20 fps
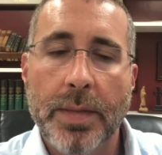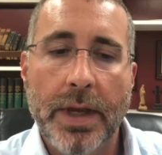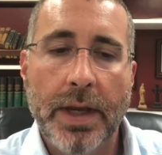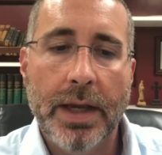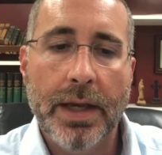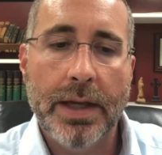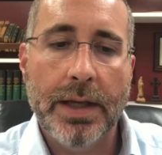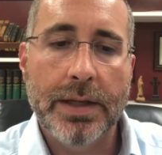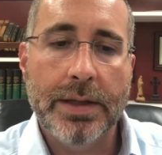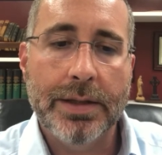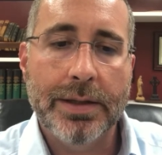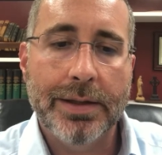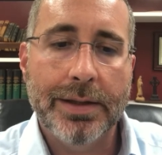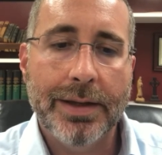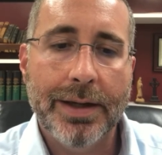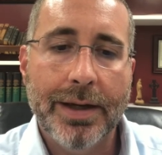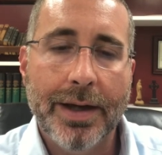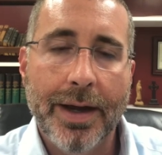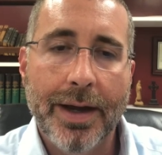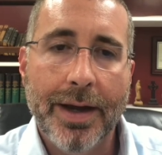And
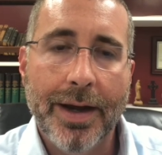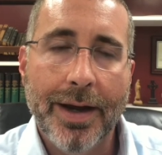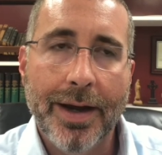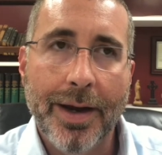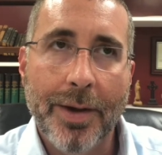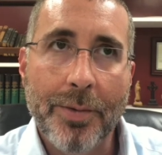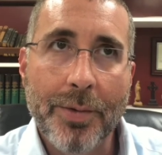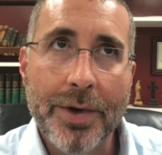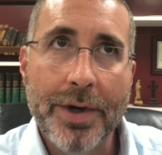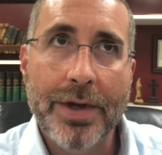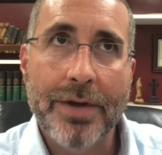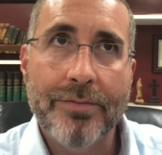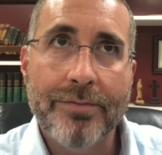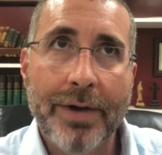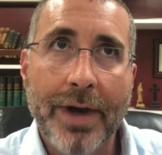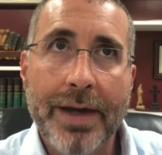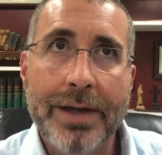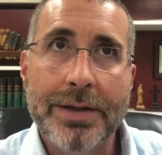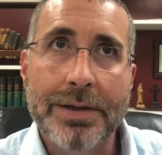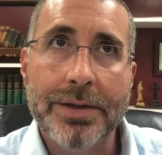I want to
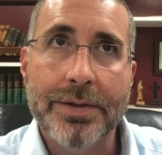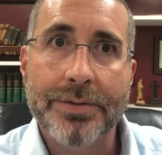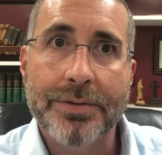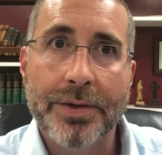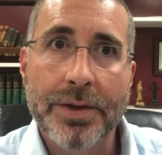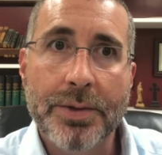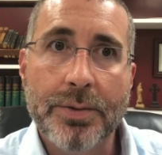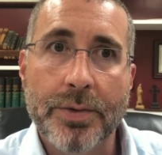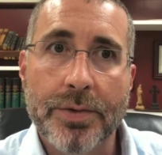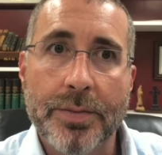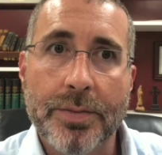invite you to think with